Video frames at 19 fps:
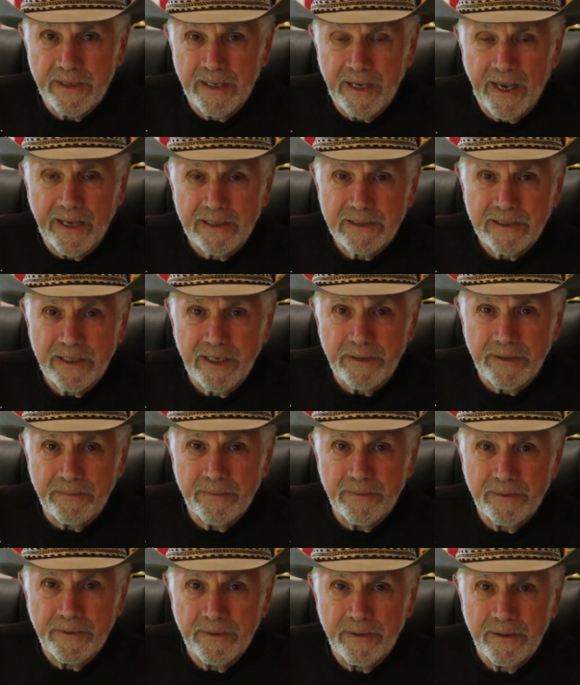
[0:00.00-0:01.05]
Ask him
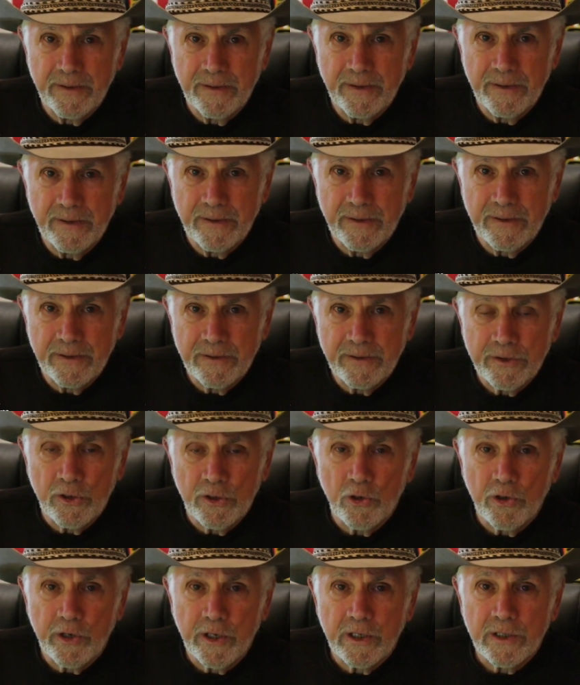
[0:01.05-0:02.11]
to
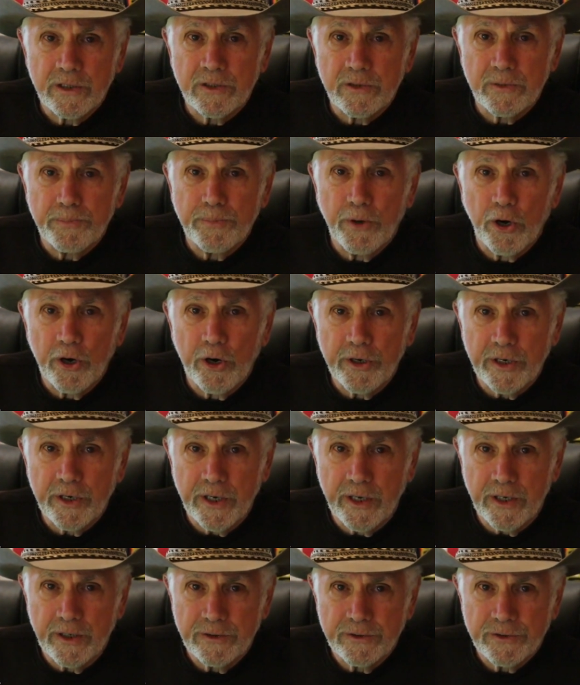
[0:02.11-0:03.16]
look into
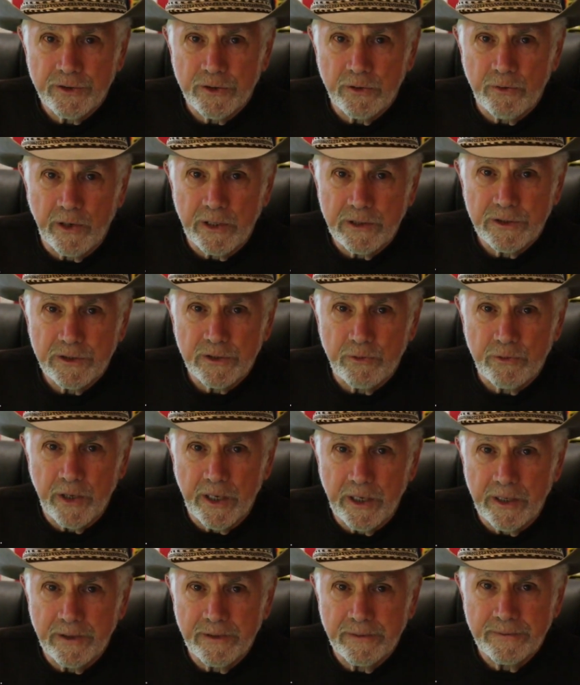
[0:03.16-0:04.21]
pardoning Sirhan
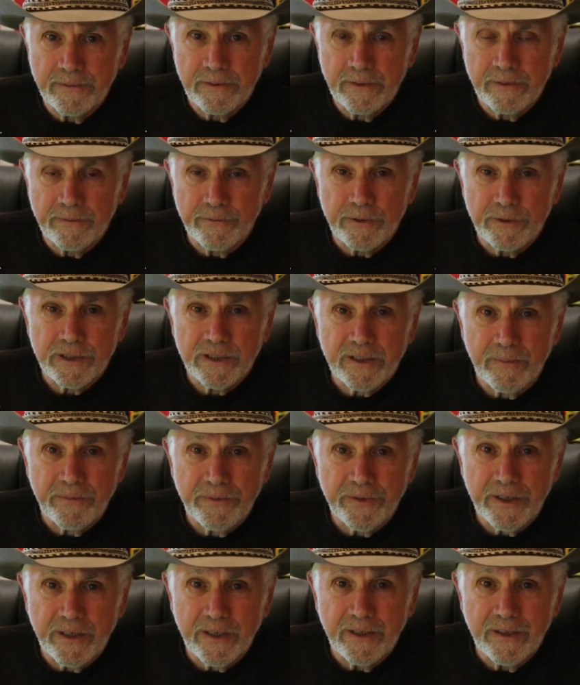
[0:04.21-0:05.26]
Sirhan for
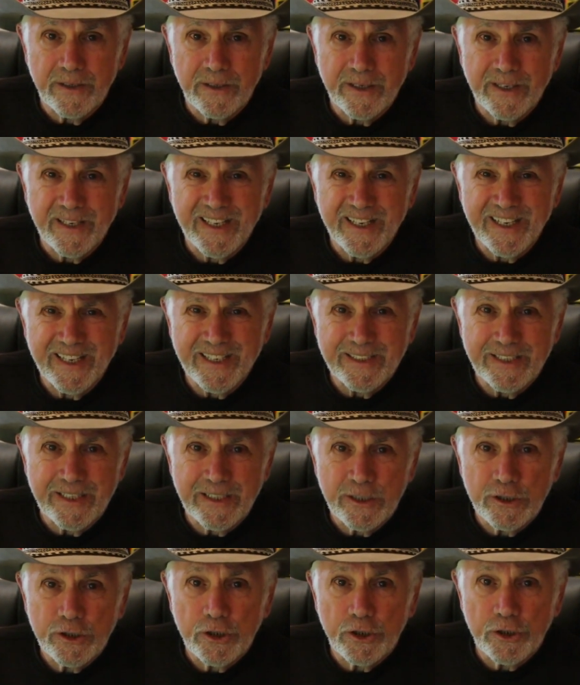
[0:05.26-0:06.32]
something he
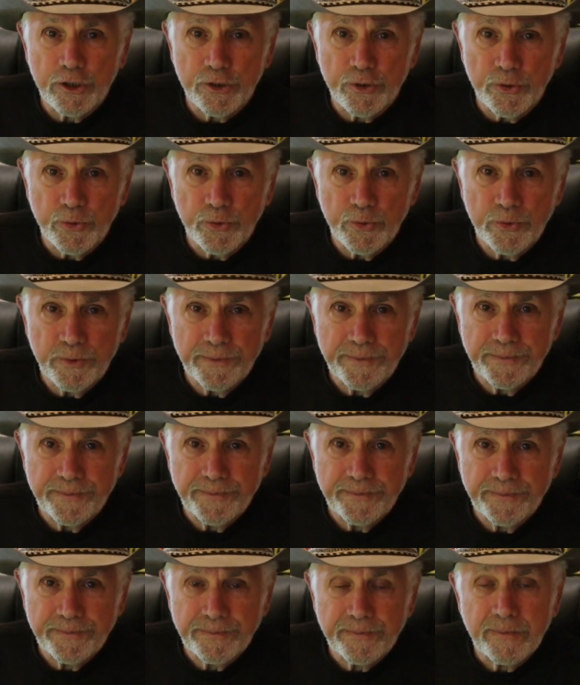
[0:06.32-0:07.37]
didn't do.
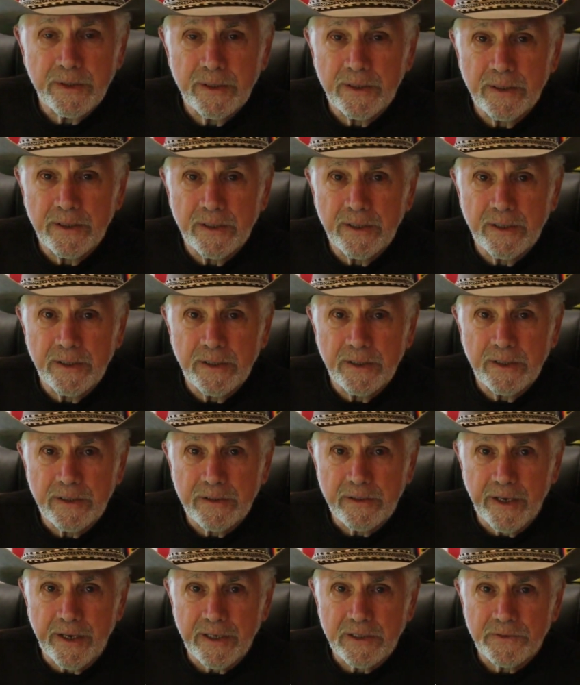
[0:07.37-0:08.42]

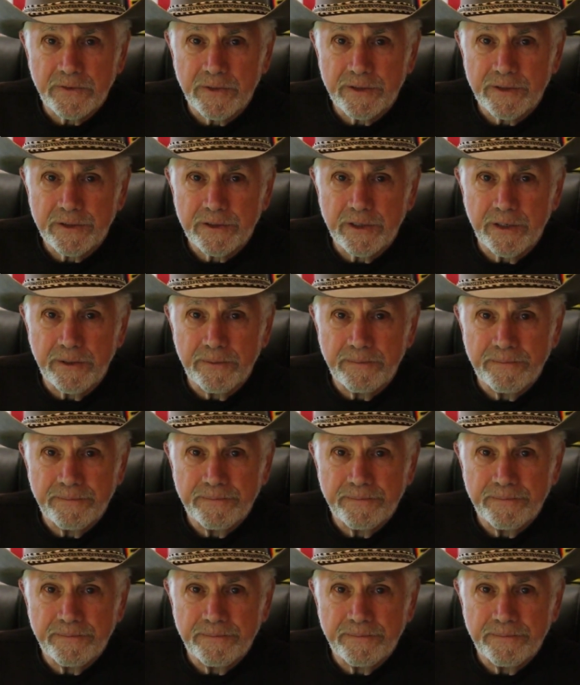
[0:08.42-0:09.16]
Thanks for listening.